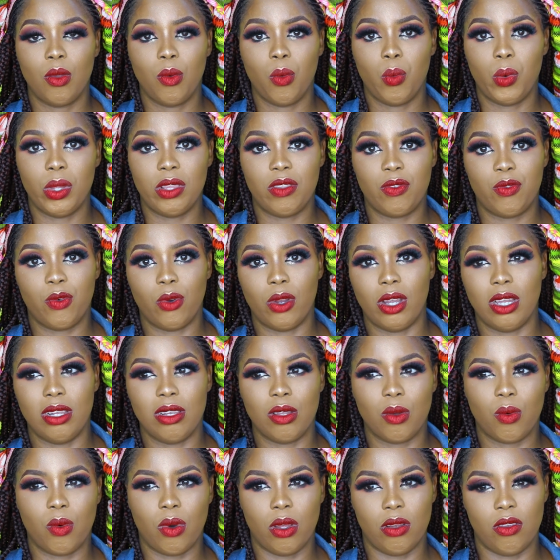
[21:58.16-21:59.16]
wait for
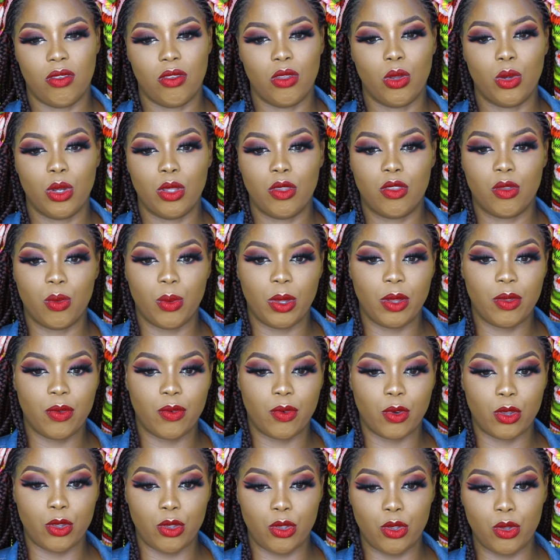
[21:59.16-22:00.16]
anyone. It's not going to wait
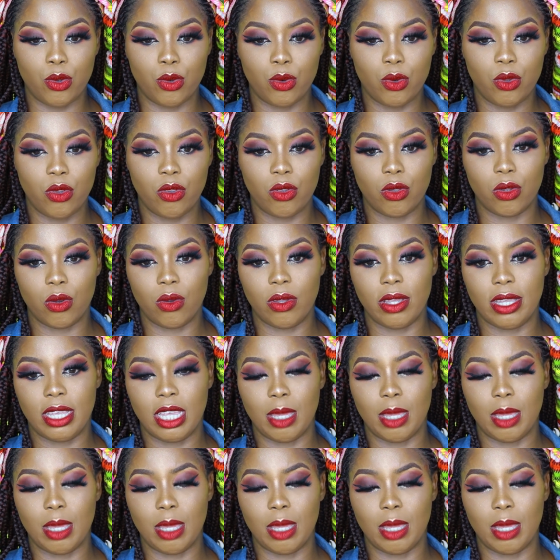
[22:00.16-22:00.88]
for you. You know, it